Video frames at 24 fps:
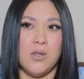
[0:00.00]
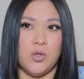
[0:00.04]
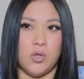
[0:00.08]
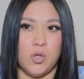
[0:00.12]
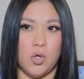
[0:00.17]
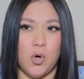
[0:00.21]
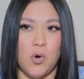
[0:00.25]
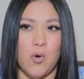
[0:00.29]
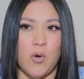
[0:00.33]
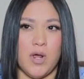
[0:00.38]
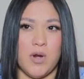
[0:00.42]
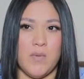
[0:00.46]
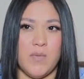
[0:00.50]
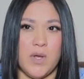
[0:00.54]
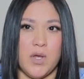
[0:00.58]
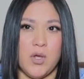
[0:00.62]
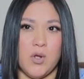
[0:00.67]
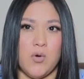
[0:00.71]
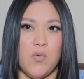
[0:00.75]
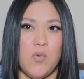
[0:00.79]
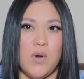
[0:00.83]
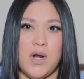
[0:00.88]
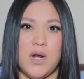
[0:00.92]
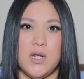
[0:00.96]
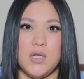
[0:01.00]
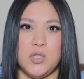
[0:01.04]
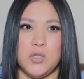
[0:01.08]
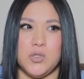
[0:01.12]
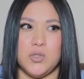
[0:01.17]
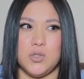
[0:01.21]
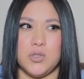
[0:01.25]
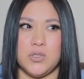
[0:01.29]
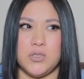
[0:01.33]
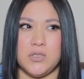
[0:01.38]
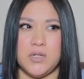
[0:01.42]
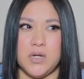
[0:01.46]
throw it but you don't want to
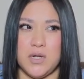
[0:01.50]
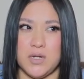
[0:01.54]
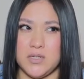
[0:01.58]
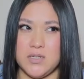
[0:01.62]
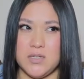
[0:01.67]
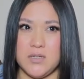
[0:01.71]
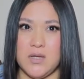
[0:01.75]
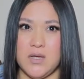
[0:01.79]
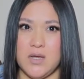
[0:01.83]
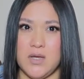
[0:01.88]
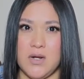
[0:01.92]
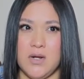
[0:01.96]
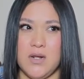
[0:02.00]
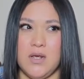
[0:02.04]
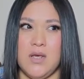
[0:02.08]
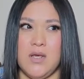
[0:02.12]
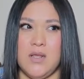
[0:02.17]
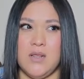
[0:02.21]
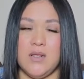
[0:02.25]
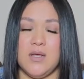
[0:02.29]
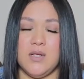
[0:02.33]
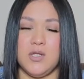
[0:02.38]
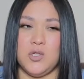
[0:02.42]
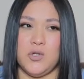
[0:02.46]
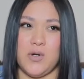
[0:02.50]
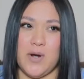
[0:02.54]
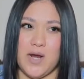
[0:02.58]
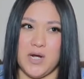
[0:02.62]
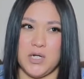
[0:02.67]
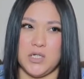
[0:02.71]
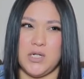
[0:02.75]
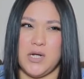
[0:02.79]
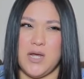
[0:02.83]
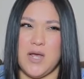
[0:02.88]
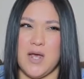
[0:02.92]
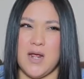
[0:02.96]
just toss it in the
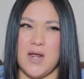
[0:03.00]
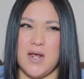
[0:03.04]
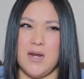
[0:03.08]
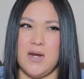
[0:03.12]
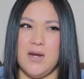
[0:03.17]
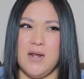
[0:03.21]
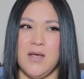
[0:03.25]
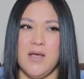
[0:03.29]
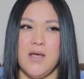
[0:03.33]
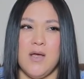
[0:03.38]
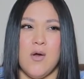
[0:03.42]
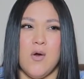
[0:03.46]
trash can